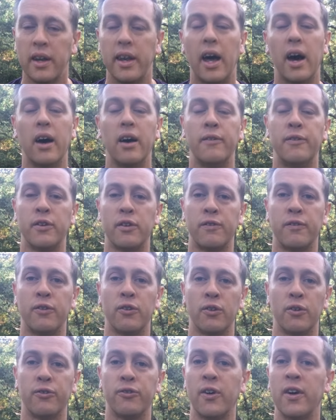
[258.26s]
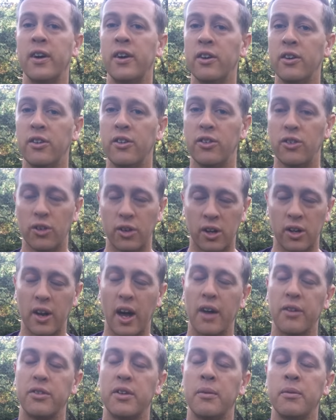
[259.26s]
Now if it's for a friend, you can
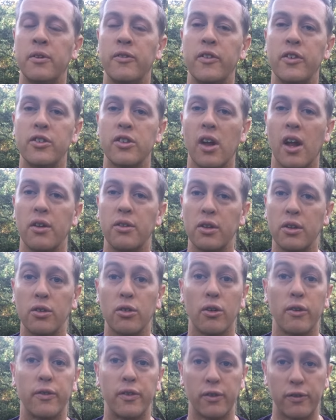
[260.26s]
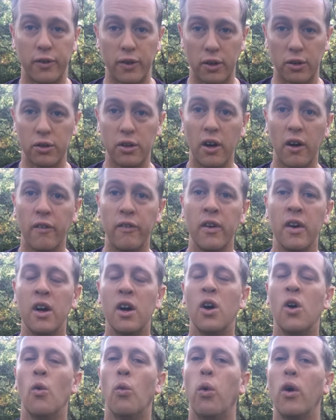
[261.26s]
ask them to visualize this, or if it's for yourself,
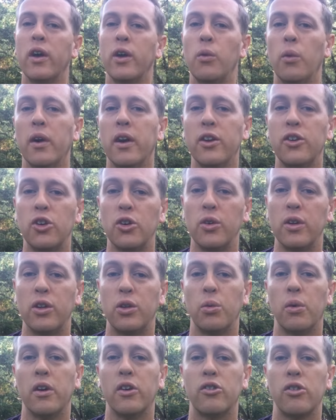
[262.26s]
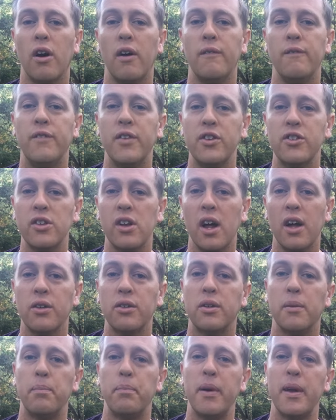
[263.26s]
what you want to do is you want to try and
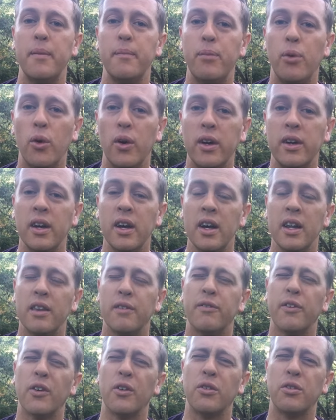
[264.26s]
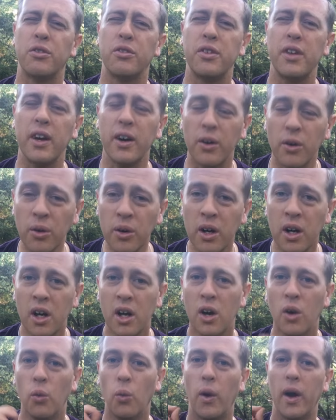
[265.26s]
visualize the pinpoint, the very cell
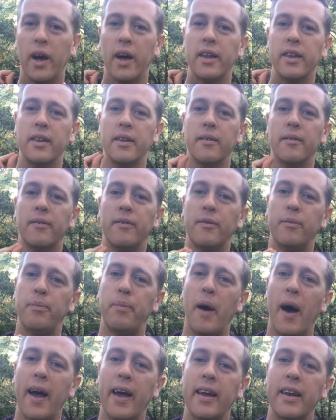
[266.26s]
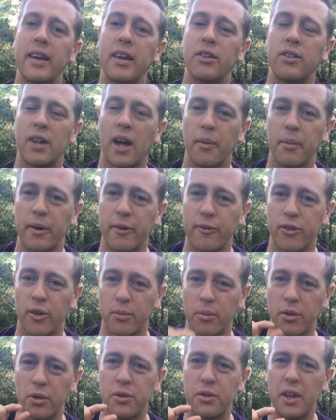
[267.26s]
where the pain is coming
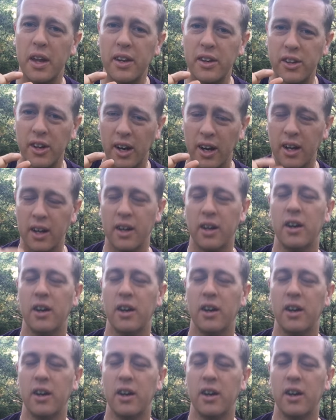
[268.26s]
from, the center,